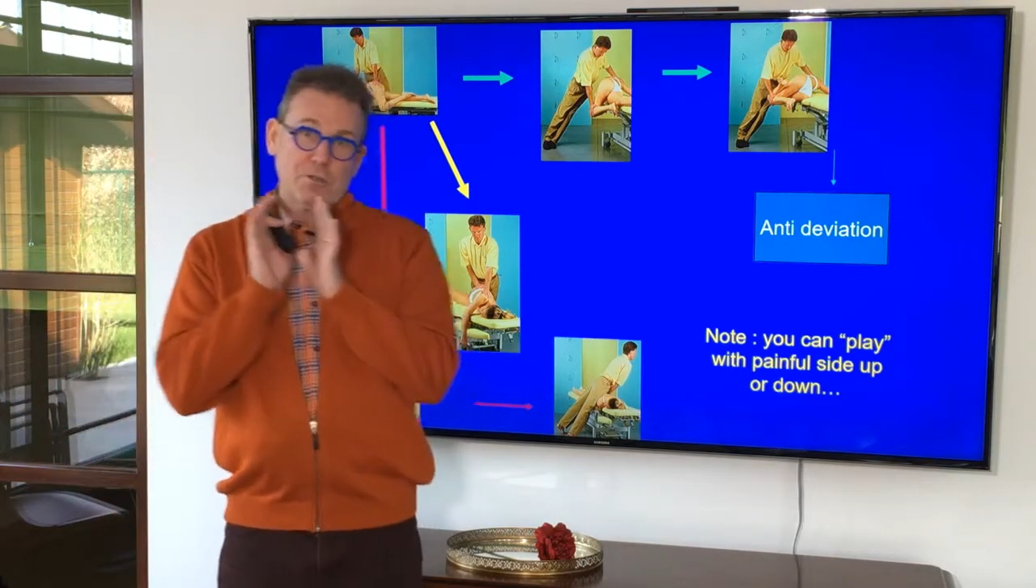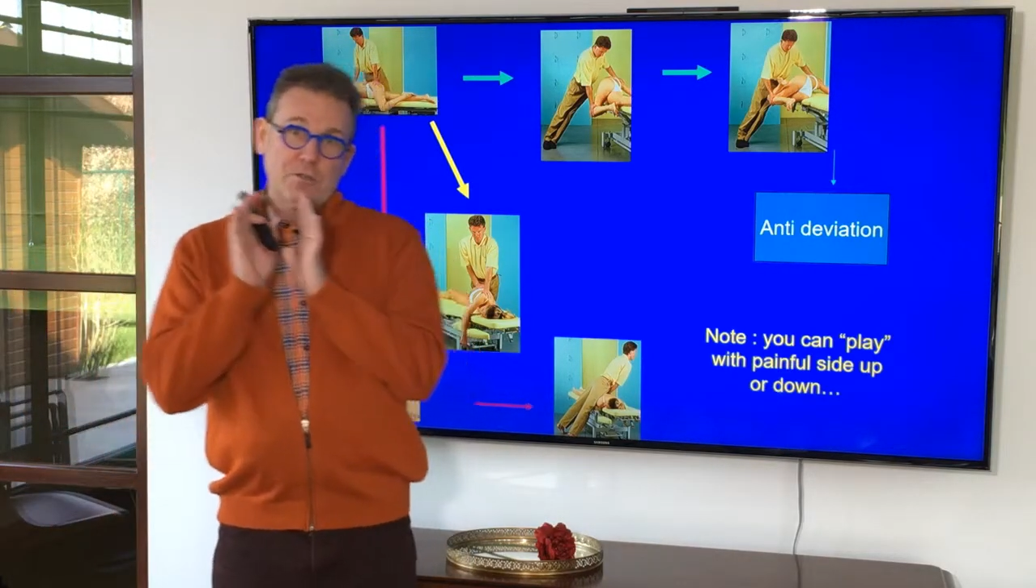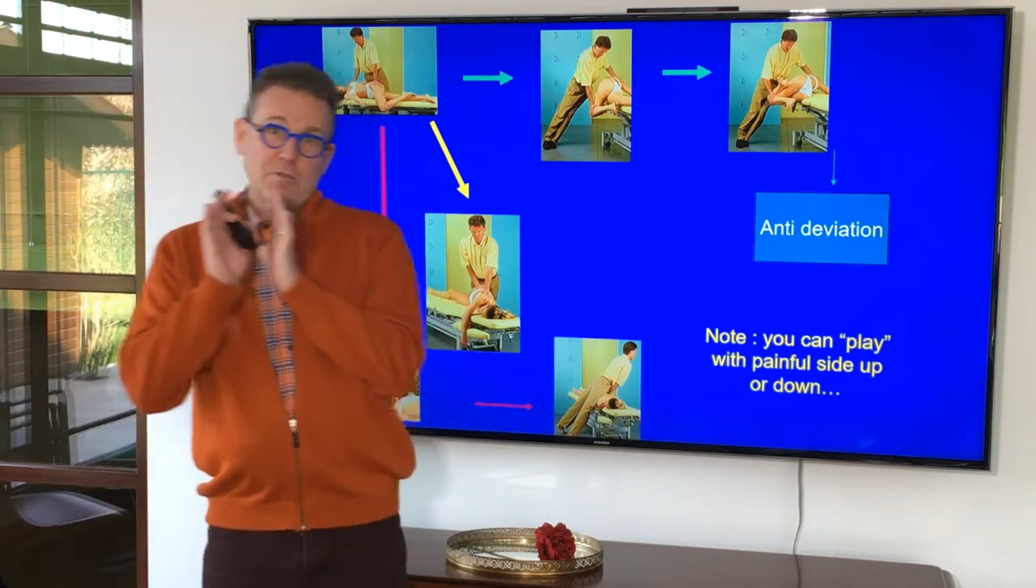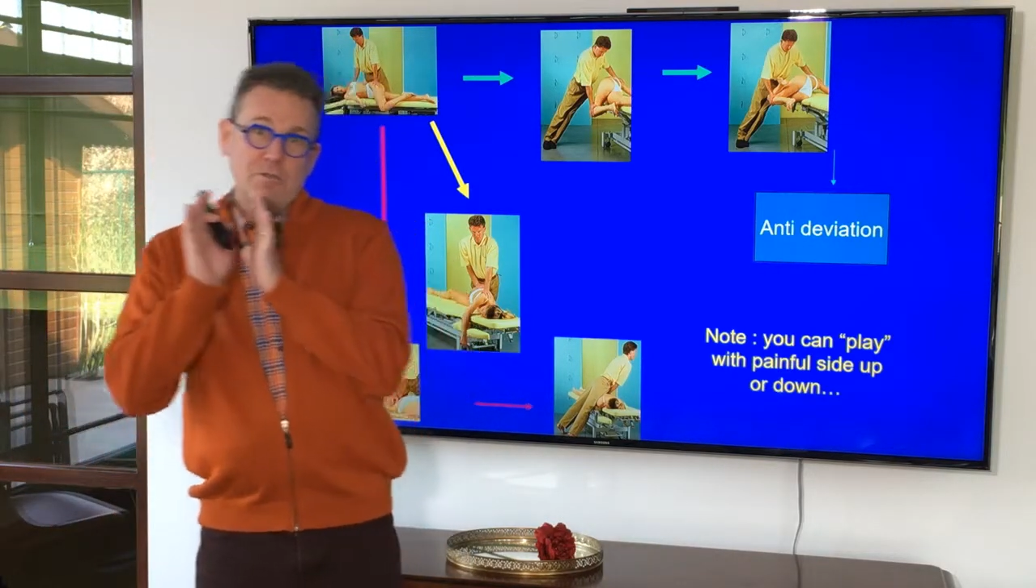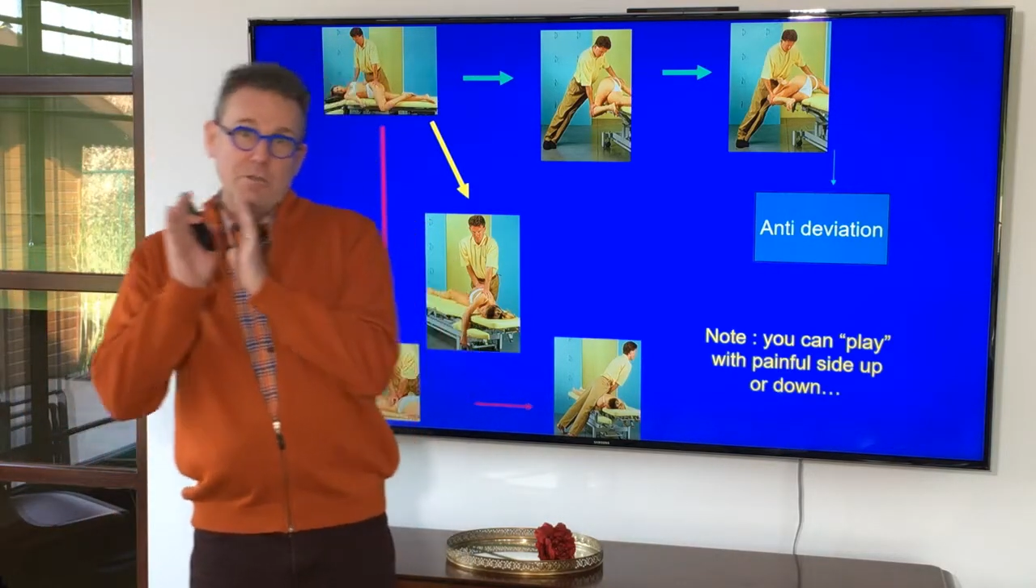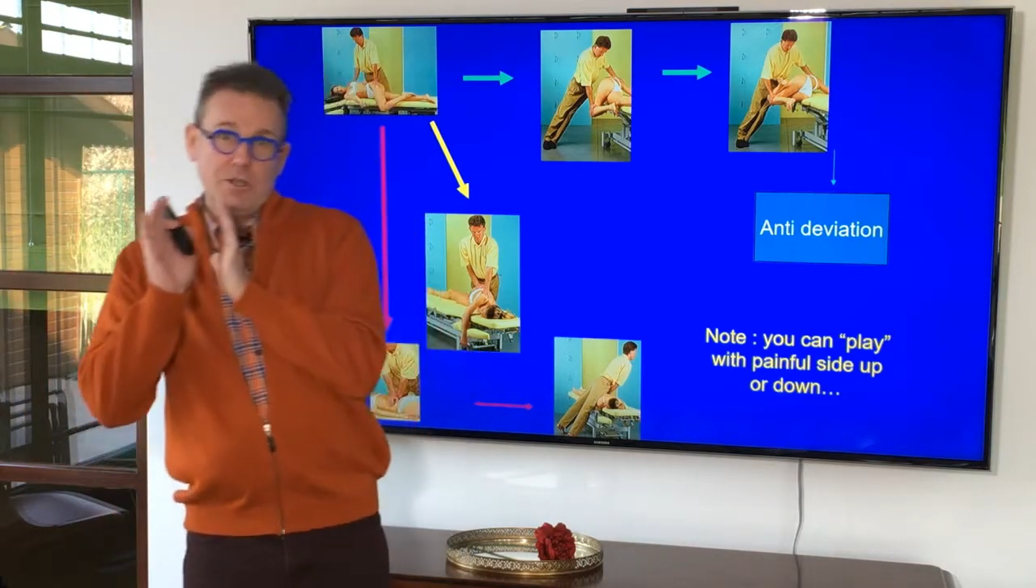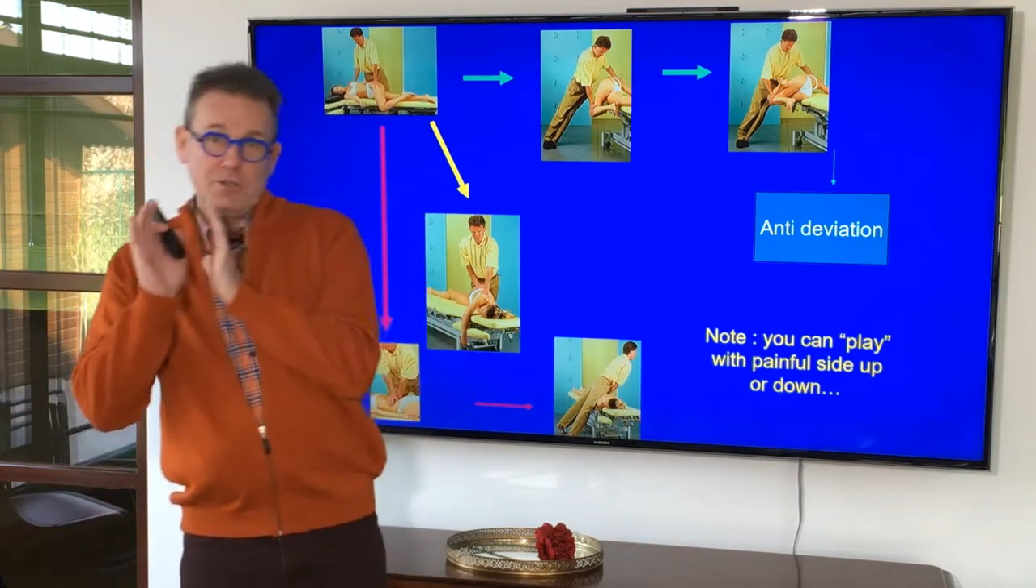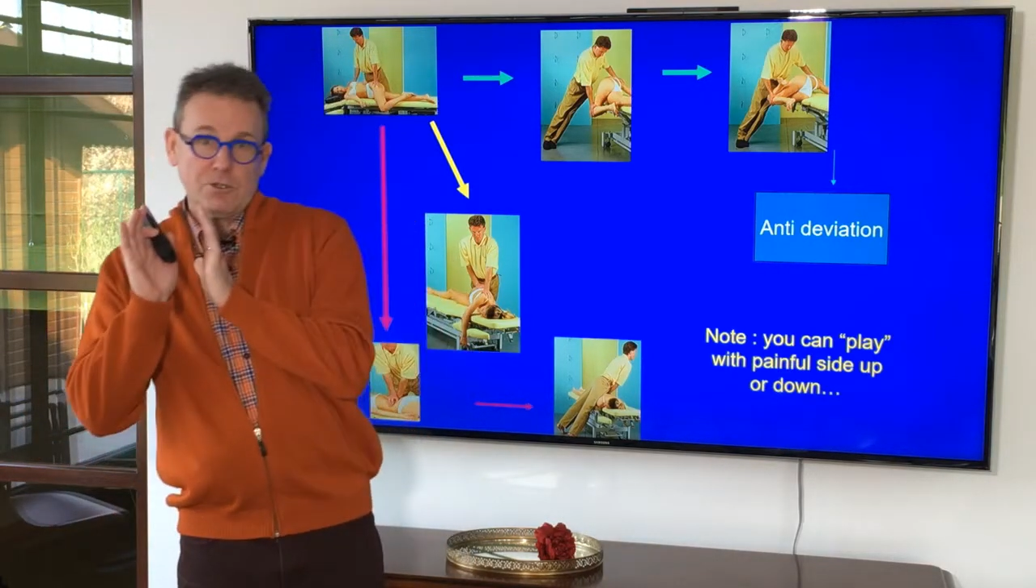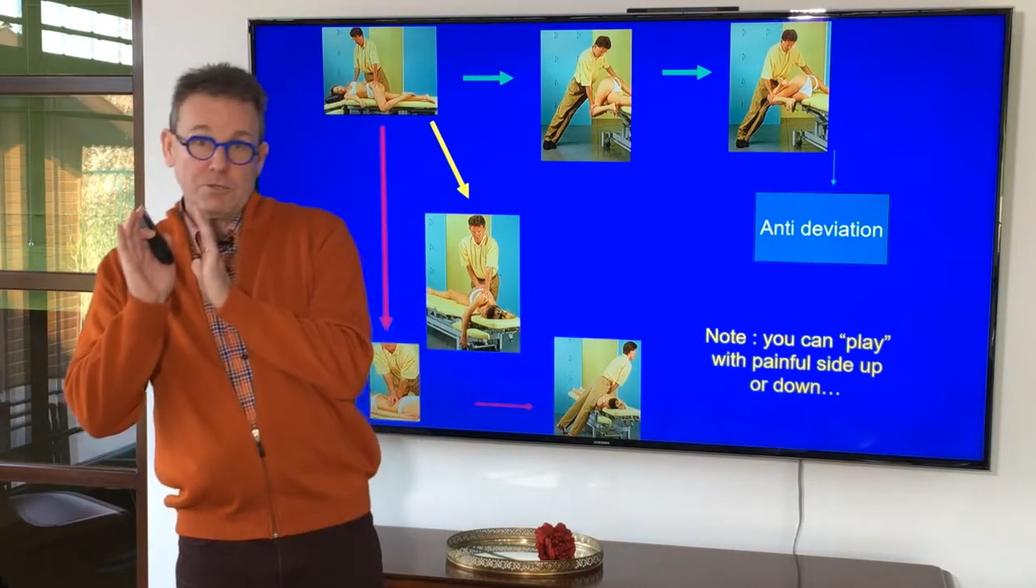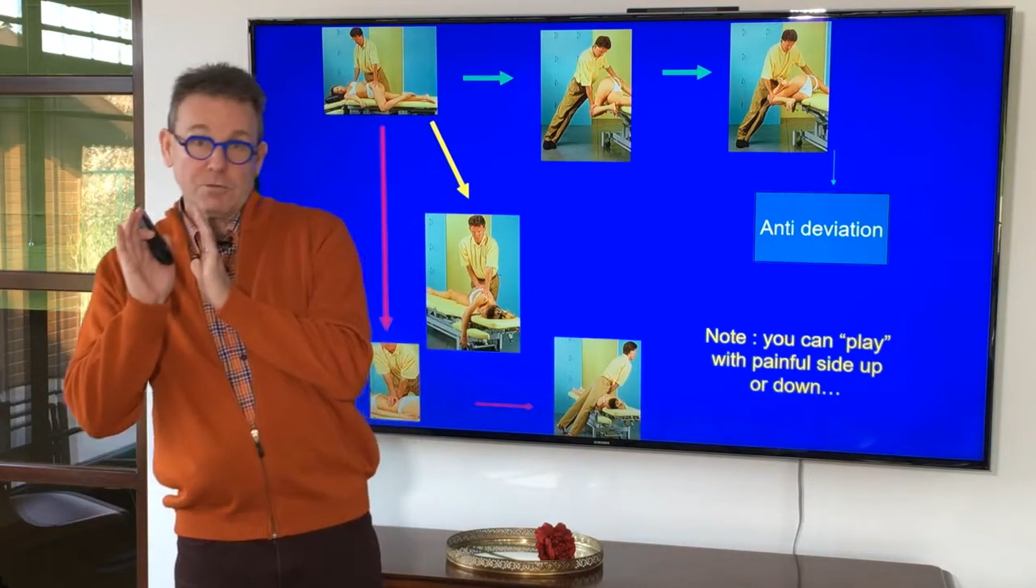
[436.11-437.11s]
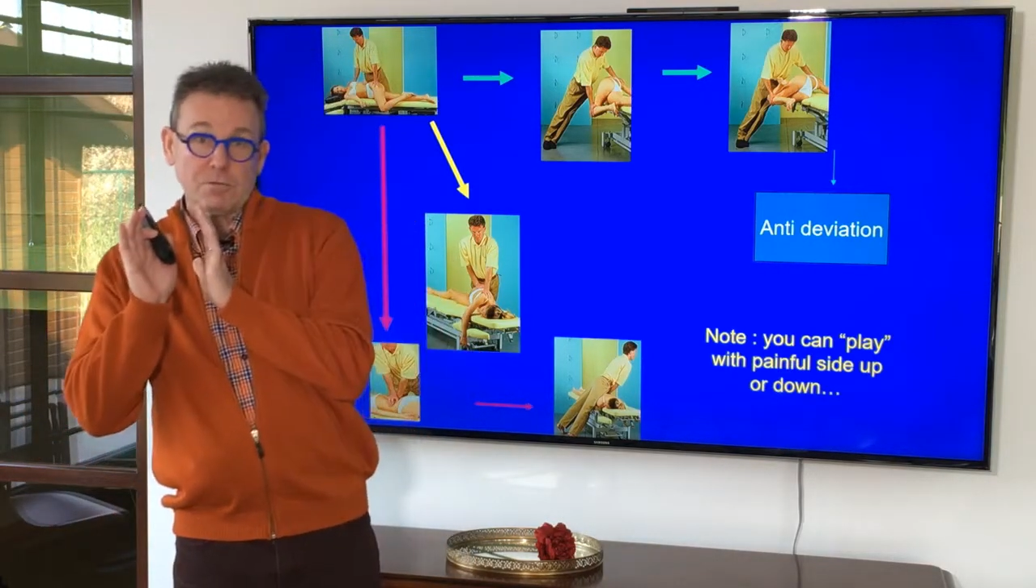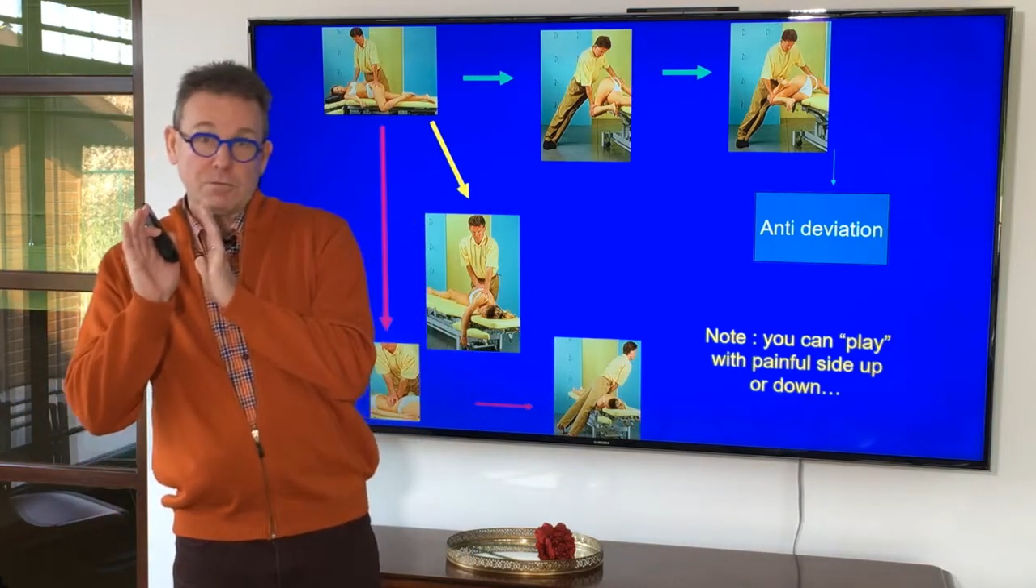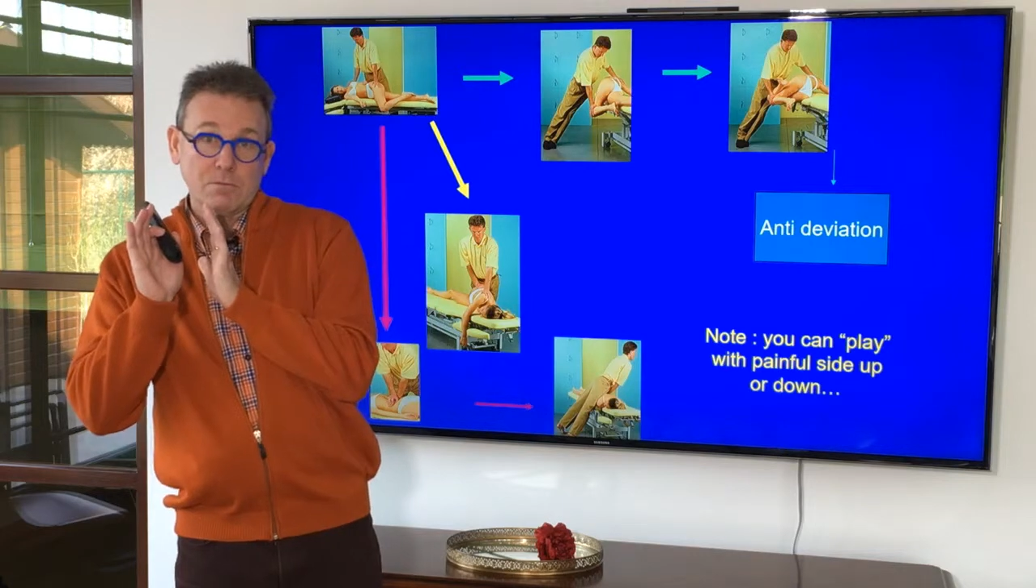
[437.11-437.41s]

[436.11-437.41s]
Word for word: a deviation